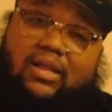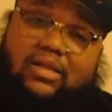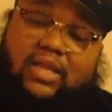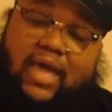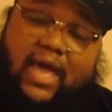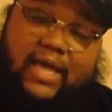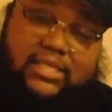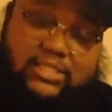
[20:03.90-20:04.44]

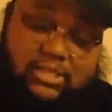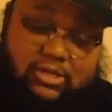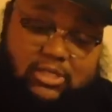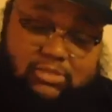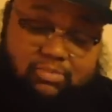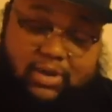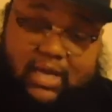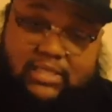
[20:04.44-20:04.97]
The A
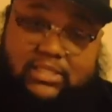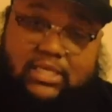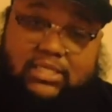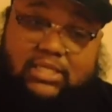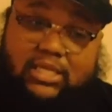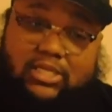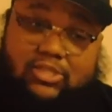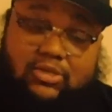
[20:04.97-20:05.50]
series
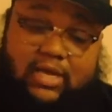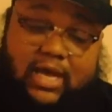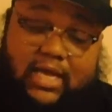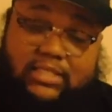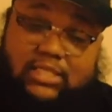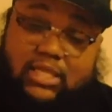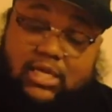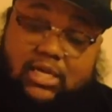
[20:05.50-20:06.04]
processor that you
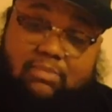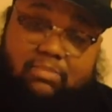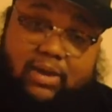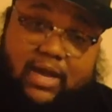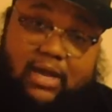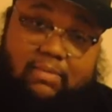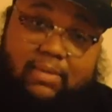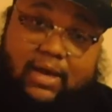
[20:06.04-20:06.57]
guys love to
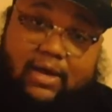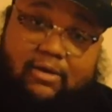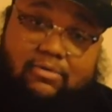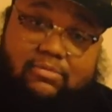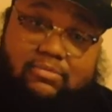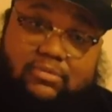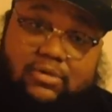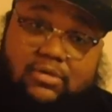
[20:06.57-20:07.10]
brag
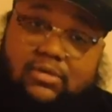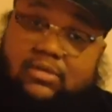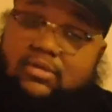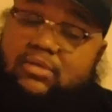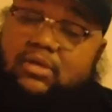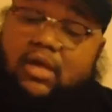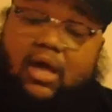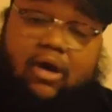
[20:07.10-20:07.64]
about,
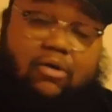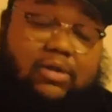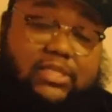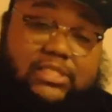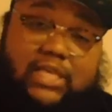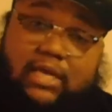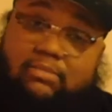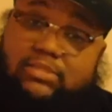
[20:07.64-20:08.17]
only
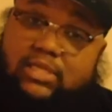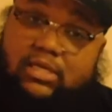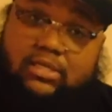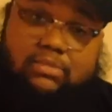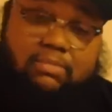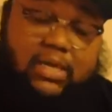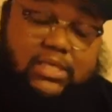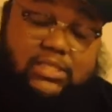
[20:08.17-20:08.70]

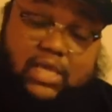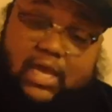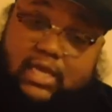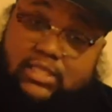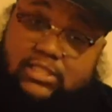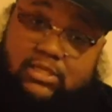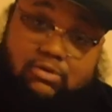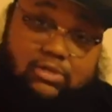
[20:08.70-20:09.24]
Samsung makes the
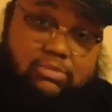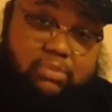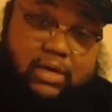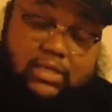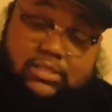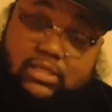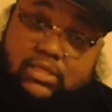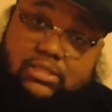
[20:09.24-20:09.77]
A series
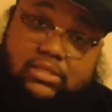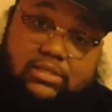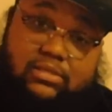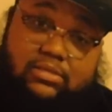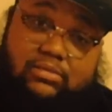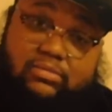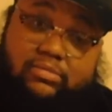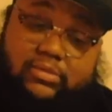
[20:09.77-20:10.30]
processor.
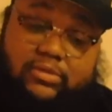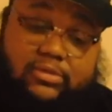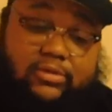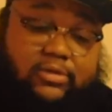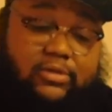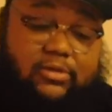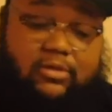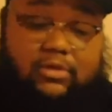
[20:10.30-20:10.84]

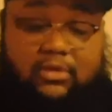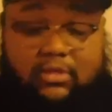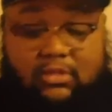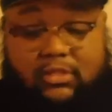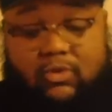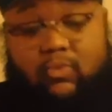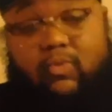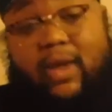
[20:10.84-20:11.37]

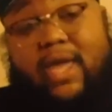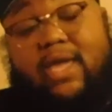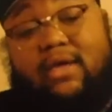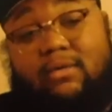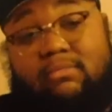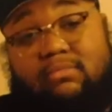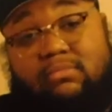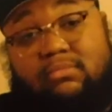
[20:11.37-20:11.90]
The
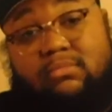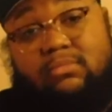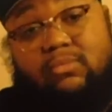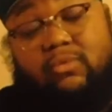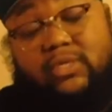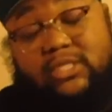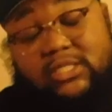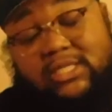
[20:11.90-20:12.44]
RAM,
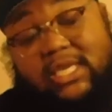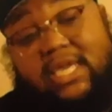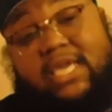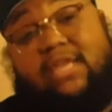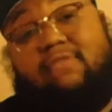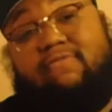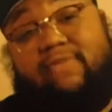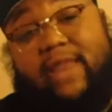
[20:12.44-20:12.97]
which is
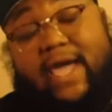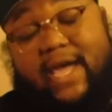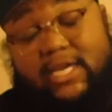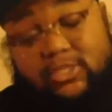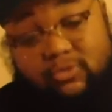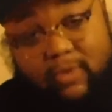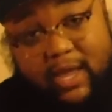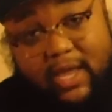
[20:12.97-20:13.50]
in
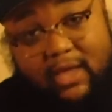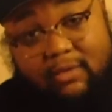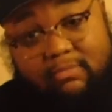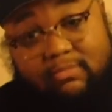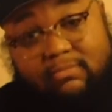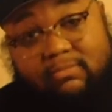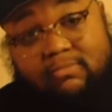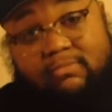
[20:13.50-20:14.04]
flash RAM,
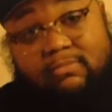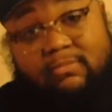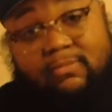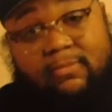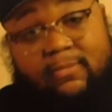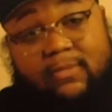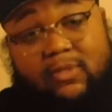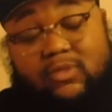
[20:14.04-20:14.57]

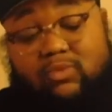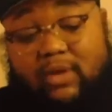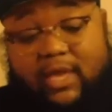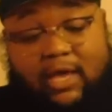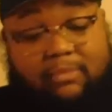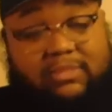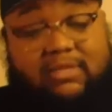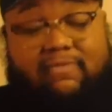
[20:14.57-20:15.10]
is what
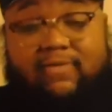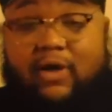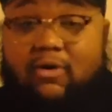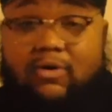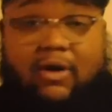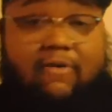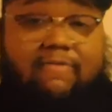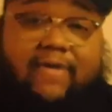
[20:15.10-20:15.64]
helps the
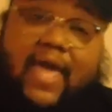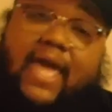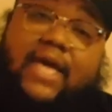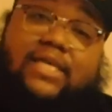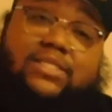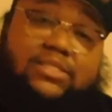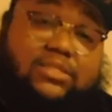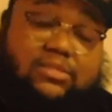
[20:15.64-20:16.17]
phone go
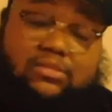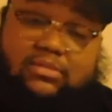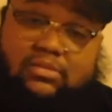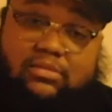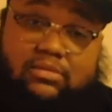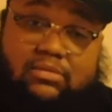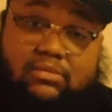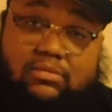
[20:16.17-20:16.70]
fast.
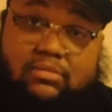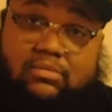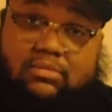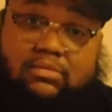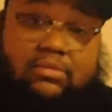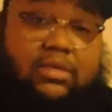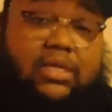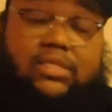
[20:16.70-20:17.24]

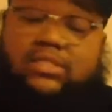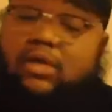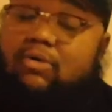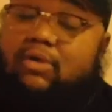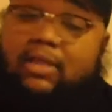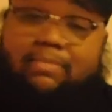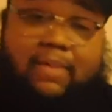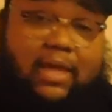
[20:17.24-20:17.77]
It's
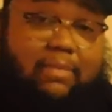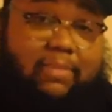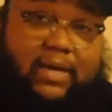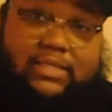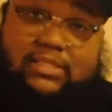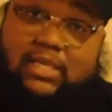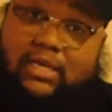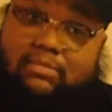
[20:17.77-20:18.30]
only made by
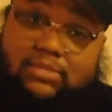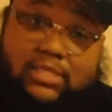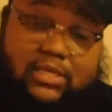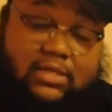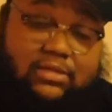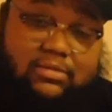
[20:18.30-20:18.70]
Samsung.